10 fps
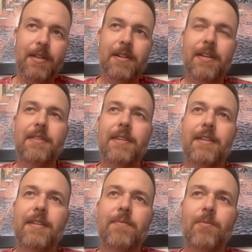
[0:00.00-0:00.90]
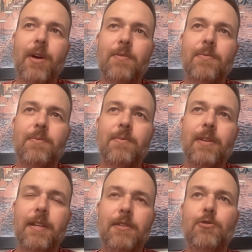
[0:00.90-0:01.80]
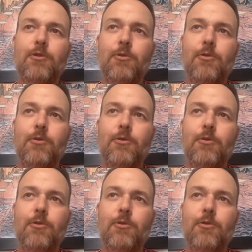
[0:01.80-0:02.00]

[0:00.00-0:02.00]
and I think wow, it is true.